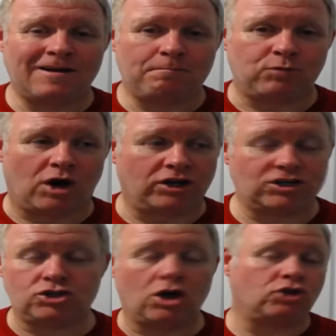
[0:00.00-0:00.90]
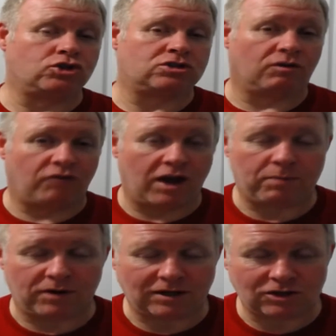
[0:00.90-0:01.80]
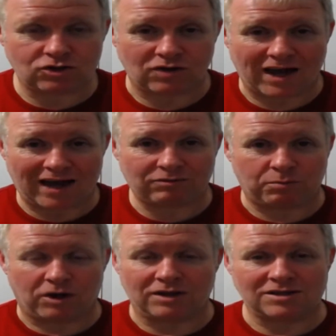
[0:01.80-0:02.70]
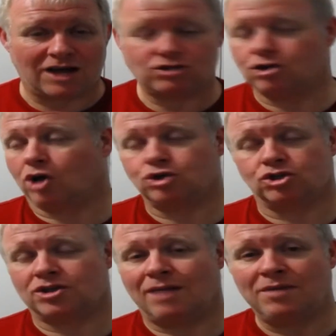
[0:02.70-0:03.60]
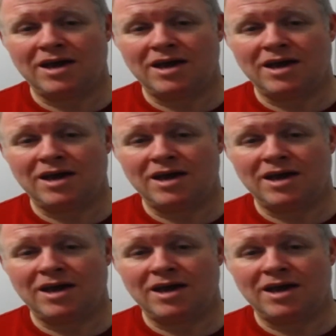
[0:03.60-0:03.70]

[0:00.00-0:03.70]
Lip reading: You know, and it's not just the vaping industry. I have to point this out. It's not just them.